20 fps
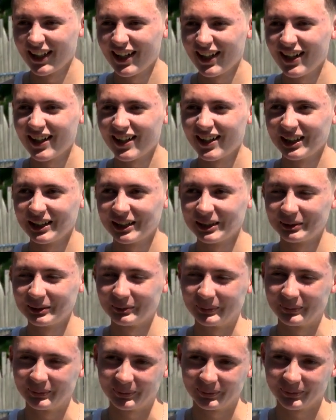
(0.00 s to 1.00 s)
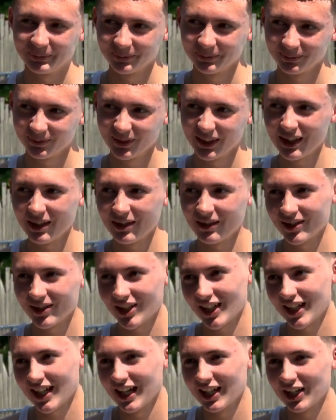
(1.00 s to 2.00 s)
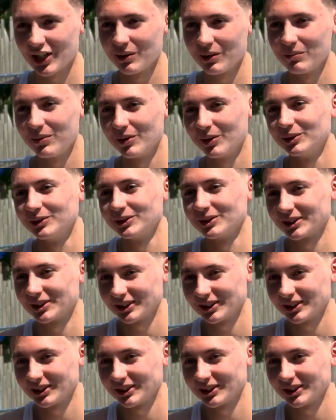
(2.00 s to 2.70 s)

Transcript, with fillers: Um, the Chicago Bulls.